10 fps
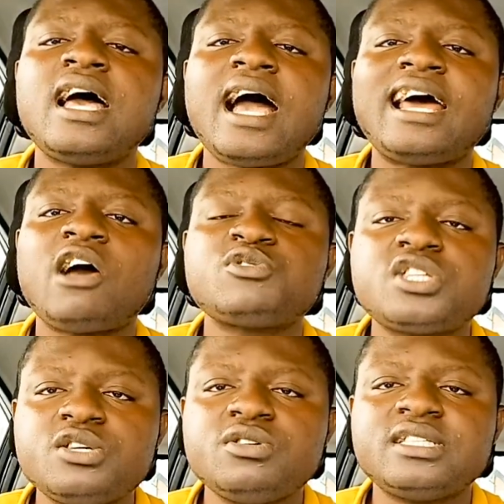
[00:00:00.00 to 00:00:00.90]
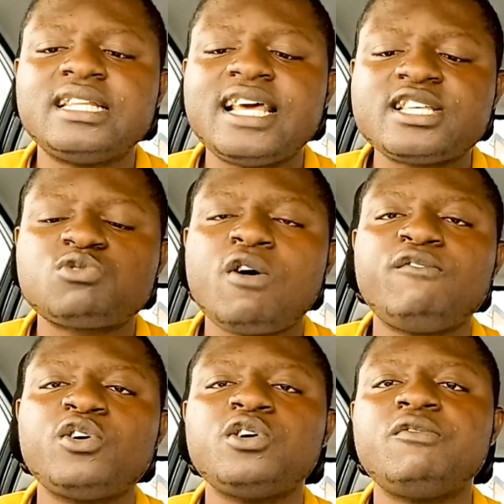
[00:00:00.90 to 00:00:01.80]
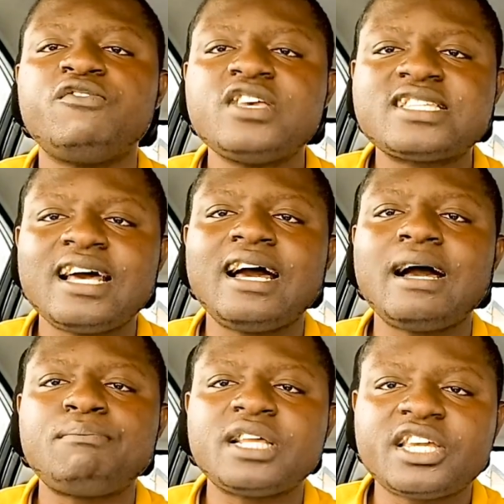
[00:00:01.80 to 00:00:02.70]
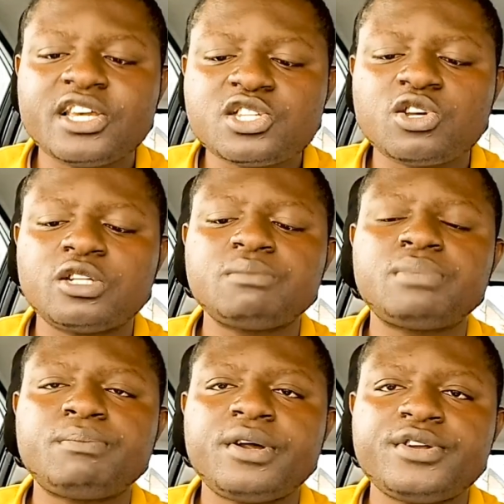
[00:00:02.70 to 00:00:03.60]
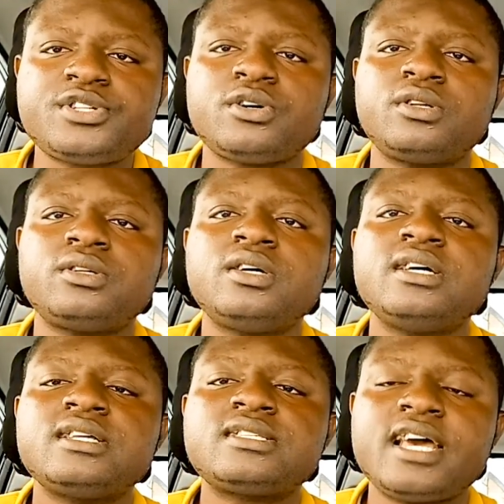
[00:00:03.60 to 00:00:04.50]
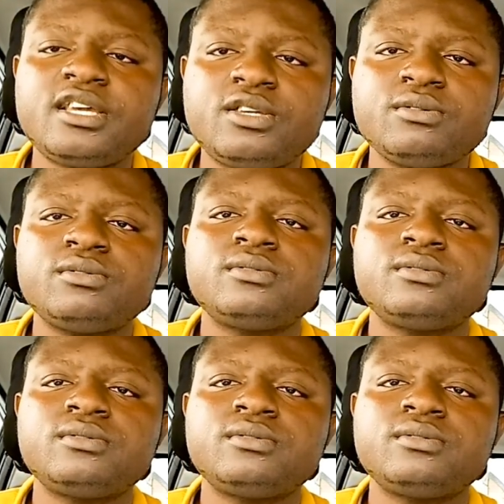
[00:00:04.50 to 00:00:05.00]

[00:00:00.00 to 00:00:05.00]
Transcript: and I will see you in the next one for your visa application preparation. Thank you.